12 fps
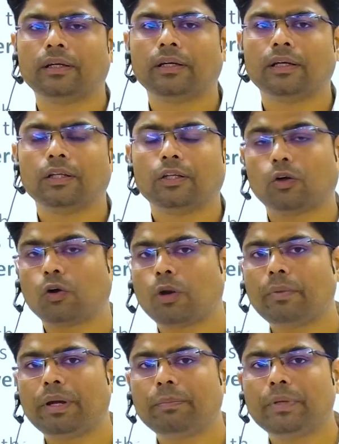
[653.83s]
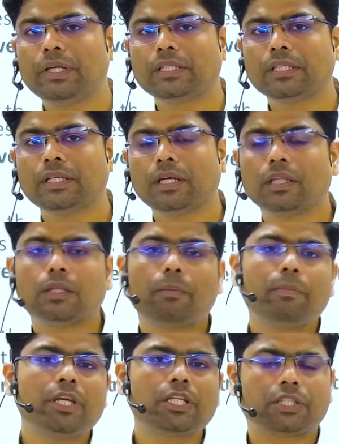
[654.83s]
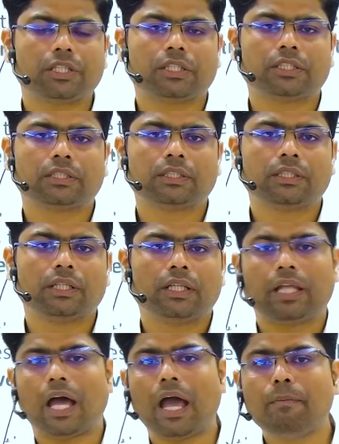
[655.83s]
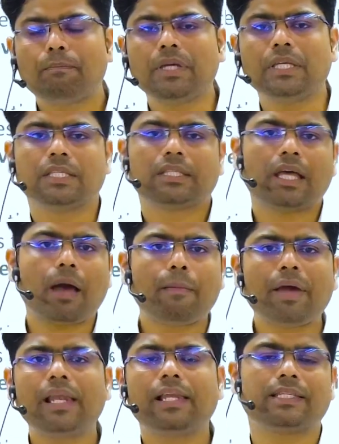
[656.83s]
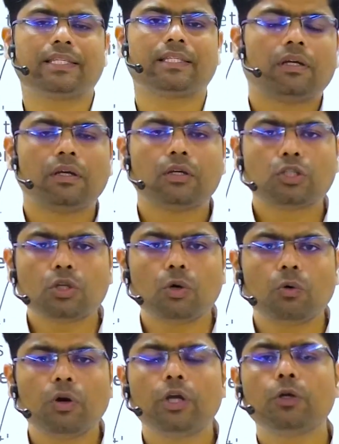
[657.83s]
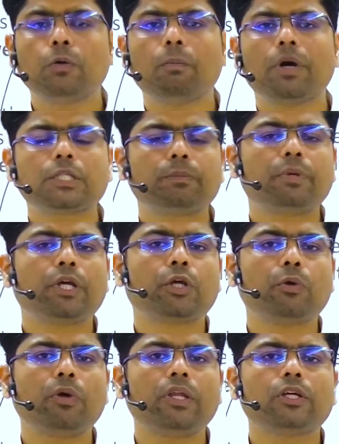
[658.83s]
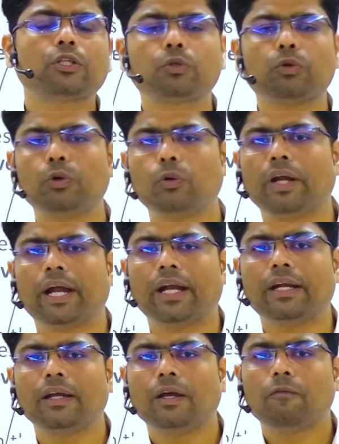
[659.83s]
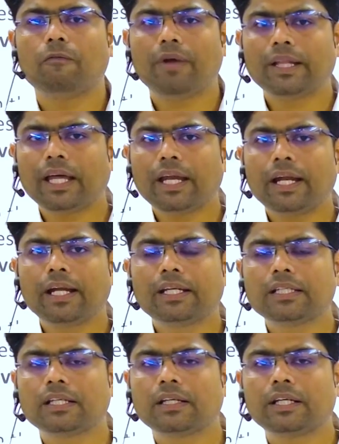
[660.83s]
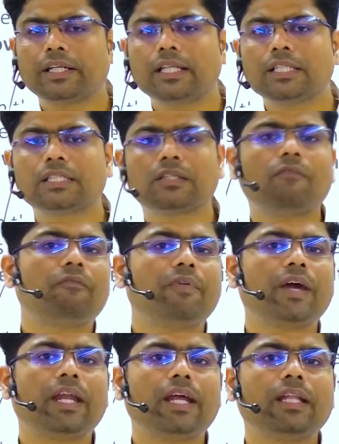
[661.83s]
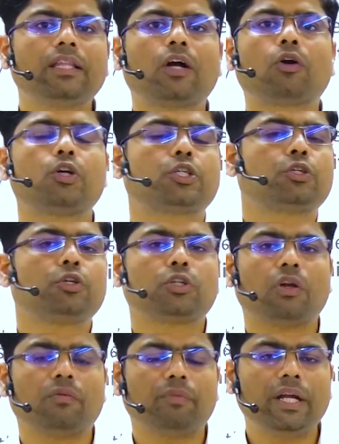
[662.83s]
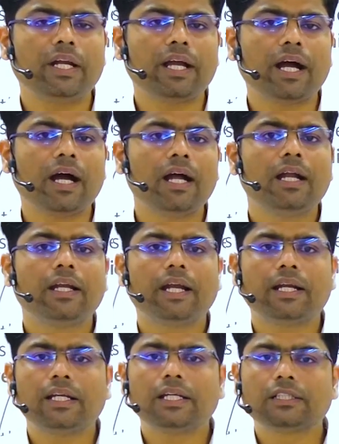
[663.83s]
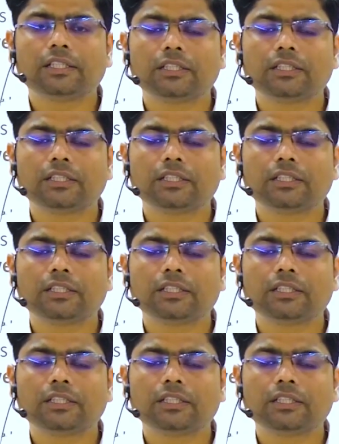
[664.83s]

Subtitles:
The government means the ministers, the MPs, the MLAs. So you must be curious to know that whether it is written somewhere in the Constitution of India that it is the